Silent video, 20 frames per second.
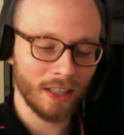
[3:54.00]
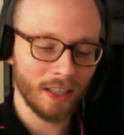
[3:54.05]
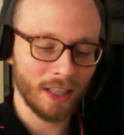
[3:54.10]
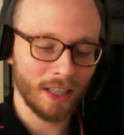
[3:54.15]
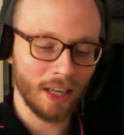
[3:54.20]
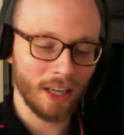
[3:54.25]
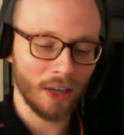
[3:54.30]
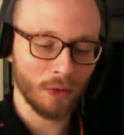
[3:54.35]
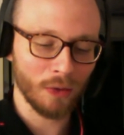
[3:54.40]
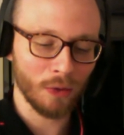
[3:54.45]

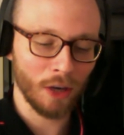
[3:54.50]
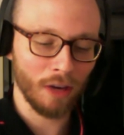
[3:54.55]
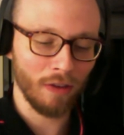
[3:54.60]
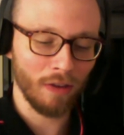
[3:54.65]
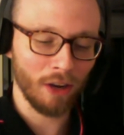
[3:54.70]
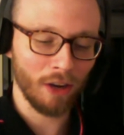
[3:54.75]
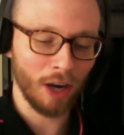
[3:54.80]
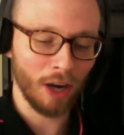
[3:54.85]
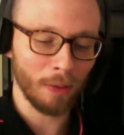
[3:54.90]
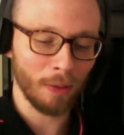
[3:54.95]
get rid of
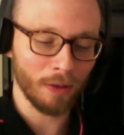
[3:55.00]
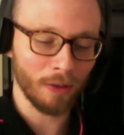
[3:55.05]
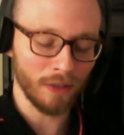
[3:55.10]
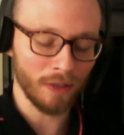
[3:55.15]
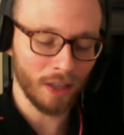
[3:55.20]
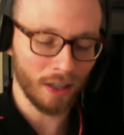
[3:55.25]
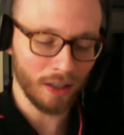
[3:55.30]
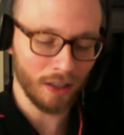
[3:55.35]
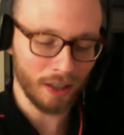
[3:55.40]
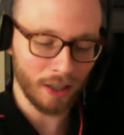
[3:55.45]
a couple of
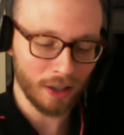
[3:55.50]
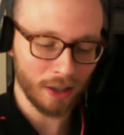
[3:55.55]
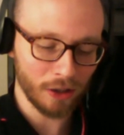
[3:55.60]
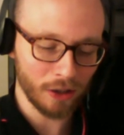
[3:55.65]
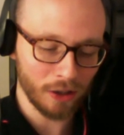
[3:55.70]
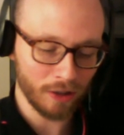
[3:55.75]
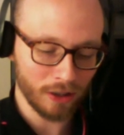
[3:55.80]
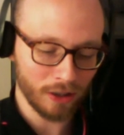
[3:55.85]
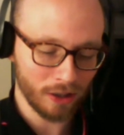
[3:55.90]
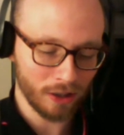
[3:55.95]
niggling
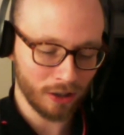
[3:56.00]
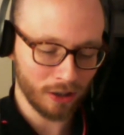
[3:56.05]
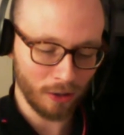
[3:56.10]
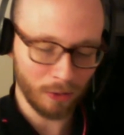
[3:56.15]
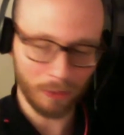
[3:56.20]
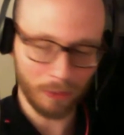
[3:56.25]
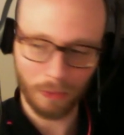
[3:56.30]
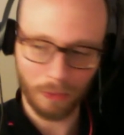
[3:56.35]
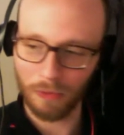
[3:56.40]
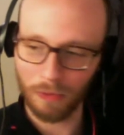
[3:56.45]
injuries.
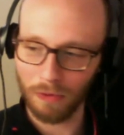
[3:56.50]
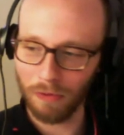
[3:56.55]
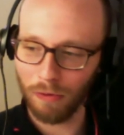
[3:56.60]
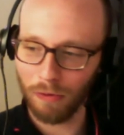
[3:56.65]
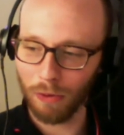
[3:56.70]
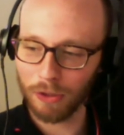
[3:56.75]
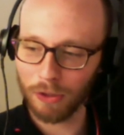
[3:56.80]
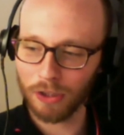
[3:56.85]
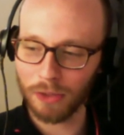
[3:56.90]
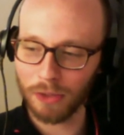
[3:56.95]
So
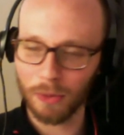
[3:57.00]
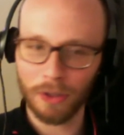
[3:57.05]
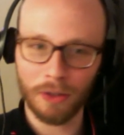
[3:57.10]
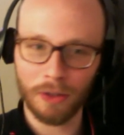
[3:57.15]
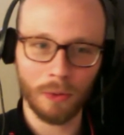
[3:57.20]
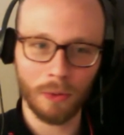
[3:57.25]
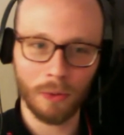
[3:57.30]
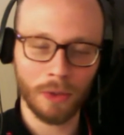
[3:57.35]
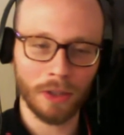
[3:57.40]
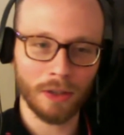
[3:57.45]
fortunately,
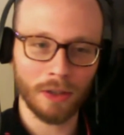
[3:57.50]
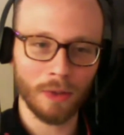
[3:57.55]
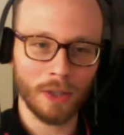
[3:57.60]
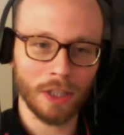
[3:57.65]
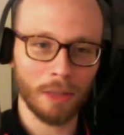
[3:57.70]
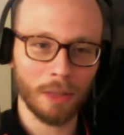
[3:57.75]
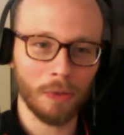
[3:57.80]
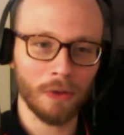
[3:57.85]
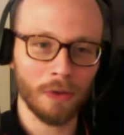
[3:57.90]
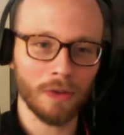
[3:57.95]
we
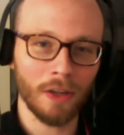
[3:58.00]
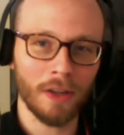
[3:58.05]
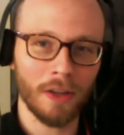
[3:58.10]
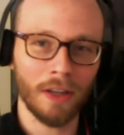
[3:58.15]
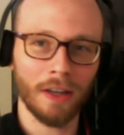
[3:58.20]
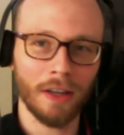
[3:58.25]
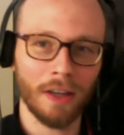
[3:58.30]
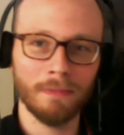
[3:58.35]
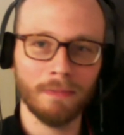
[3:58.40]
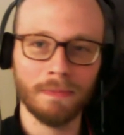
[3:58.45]
seem to have done that.